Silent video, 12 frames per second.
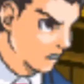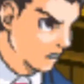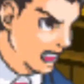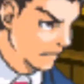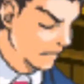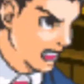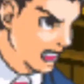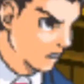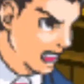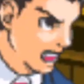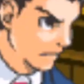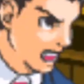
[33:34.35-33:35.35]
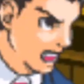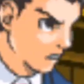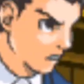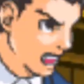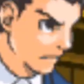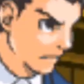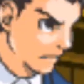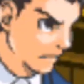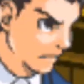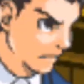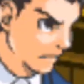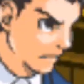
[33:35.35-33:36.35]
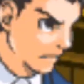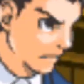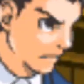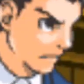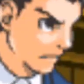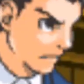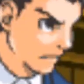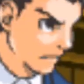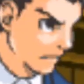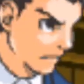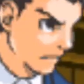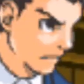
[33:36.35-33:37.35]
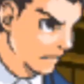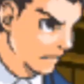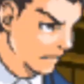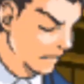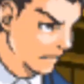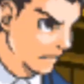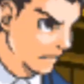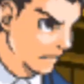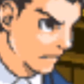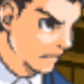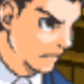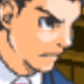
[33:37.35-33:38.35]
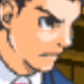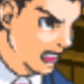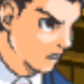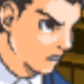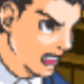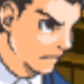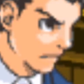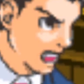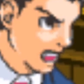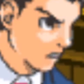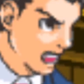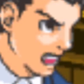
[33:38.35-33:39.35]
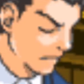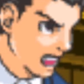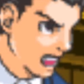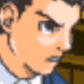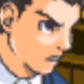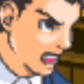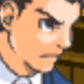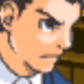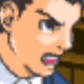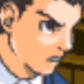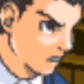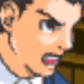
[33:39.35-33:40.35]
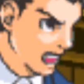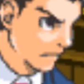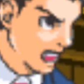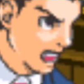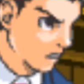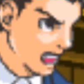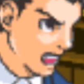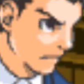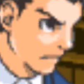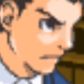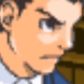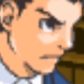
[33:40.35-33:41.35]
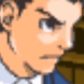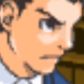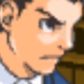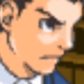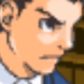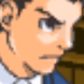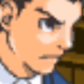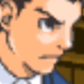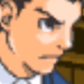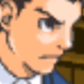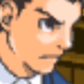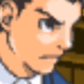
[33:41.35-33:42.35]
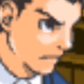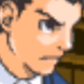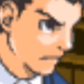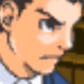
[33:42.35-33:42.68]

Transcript: As you can see, this clock is exactly 3 hours slow. Precisely the discrepancy between what Mr. Sot heard and the